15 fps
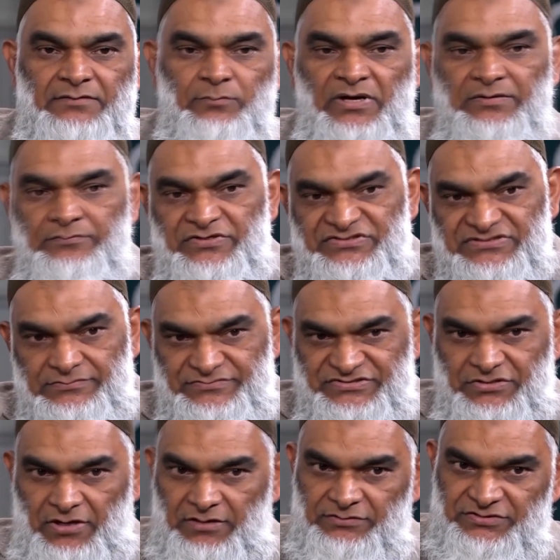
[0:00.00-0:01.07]
and when Muslim
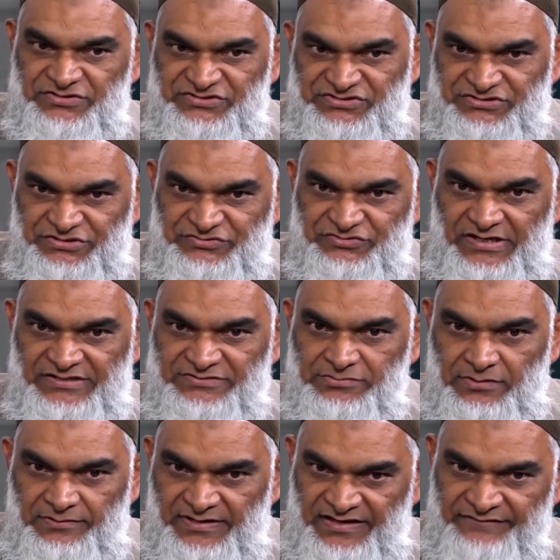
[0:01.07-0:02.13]
scholars uh, try
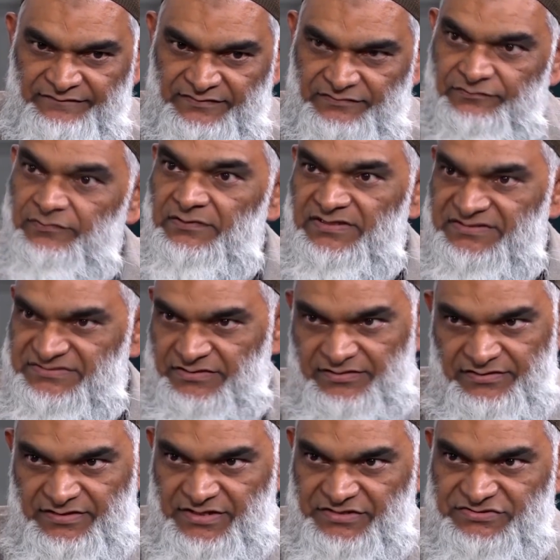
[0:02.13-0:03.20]
to arrive at rulings
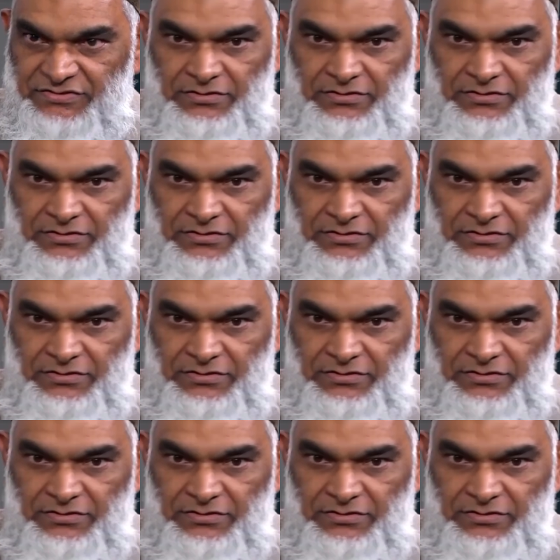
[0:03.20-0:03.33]
on things...